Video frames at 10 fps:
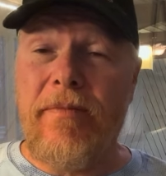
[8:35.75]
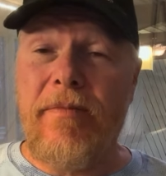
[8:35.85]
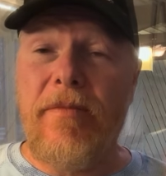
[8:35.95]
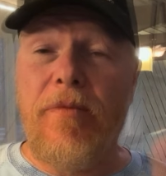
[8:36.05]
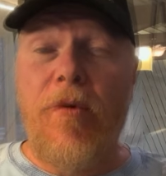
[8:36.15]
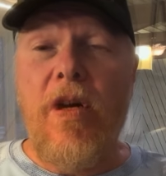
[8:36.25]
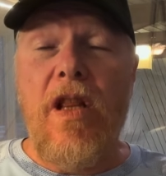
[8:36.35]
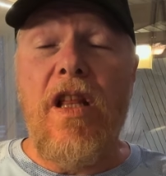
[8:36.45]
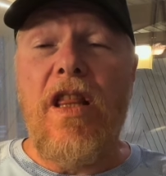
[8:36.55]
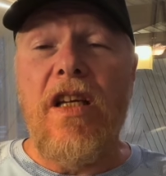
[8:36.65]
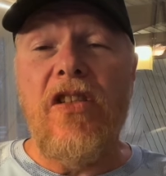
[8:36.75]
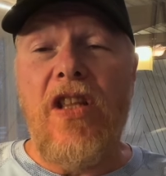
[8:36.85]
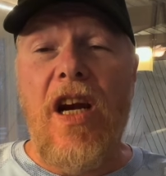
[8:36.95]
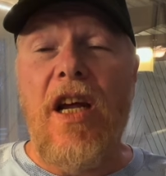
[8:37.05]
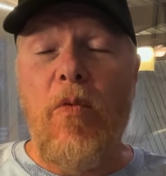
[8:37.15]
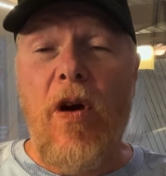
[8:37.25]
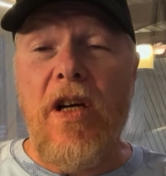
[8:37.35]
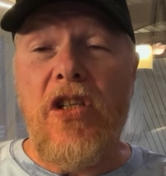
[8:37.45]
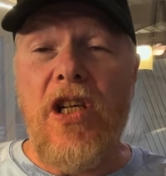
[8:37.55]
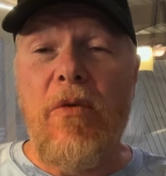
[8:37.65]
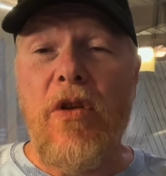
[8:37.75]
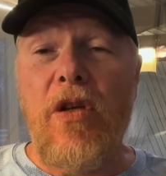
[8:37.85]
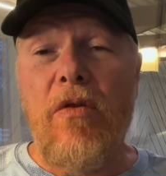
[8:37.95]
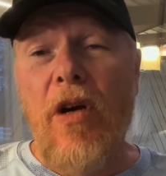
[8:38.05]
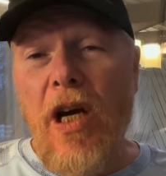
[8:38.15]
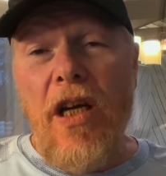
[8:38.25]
This one of the things that I want to share with you.